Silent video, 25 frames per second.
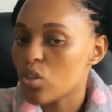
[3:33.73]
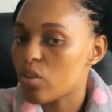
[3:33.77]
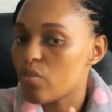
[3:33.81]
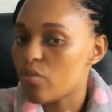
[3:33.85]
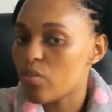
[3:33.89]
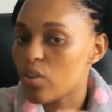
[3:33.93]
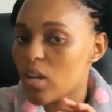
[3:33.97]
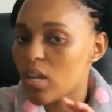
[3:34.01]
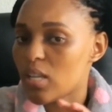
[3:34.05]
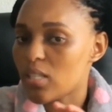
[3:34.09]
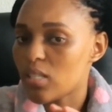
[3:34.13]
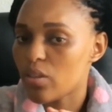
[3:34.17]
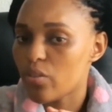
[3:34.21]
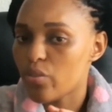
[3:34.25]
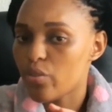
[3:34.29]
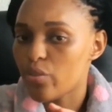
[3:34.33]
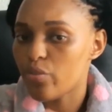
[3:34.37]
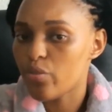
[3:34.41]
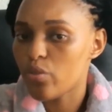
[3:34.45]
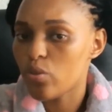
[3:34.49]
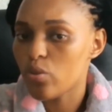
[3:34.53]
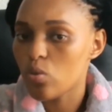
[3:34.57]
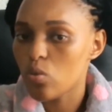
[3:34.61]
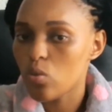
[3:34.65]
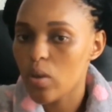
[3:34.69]
give you guys a
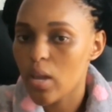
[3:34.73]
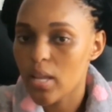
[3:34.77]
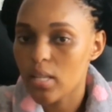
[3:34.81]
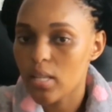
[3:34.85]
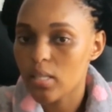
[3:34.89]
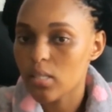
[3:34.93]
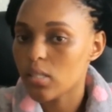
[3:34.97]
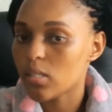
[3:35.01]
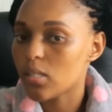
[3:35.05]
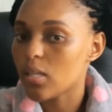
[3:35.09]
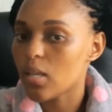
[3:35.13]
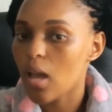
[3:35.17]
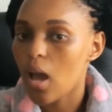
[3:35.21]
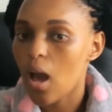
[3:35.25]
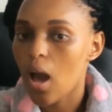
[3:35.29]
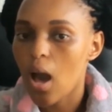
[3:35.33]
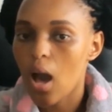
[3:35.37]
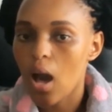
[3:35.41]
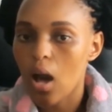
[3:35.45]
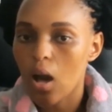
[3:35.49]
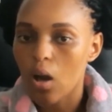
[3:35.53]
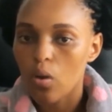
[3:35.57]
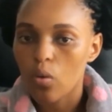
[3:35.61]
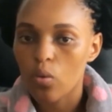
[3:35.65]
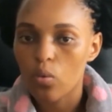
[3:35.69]
review and see
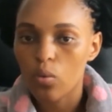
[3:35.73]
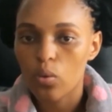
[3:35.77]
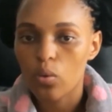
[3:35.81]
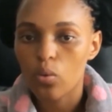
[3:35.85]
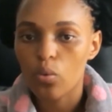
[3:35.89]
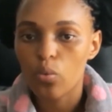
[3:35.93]
how